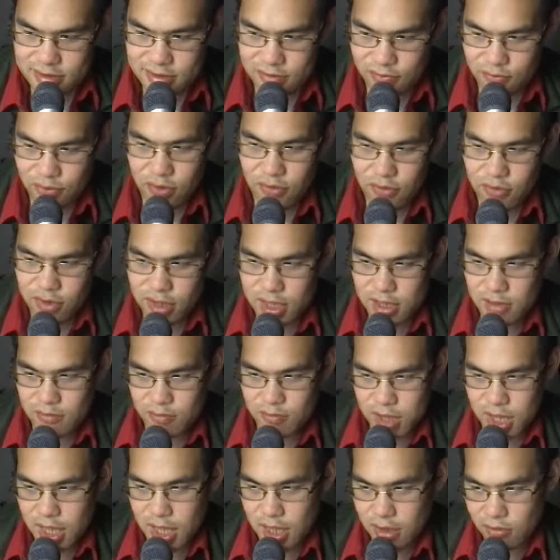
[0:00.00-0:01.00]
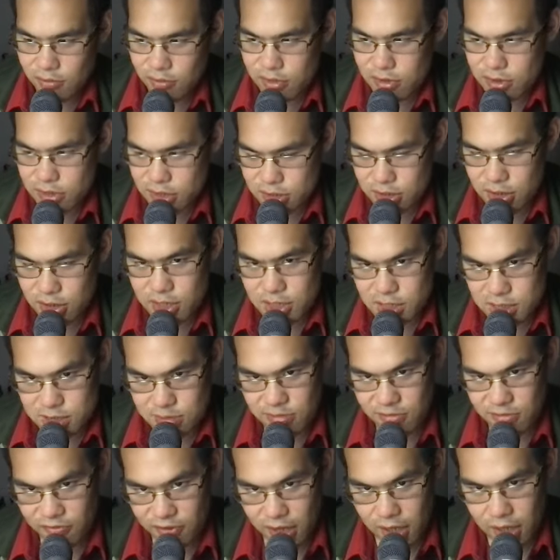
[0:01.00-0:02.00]
really playing with this
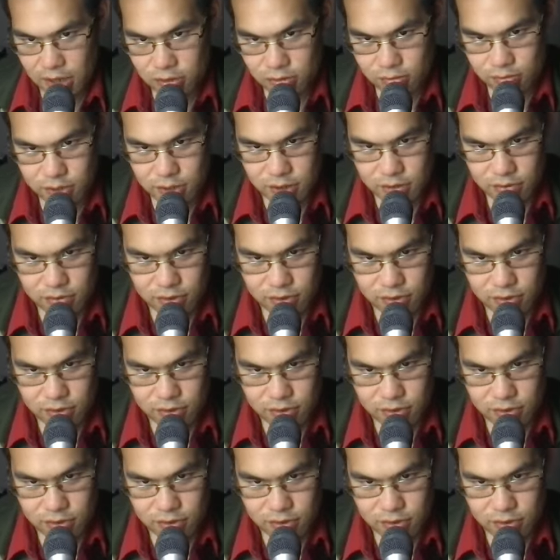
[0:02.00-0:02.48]
concept of enemy,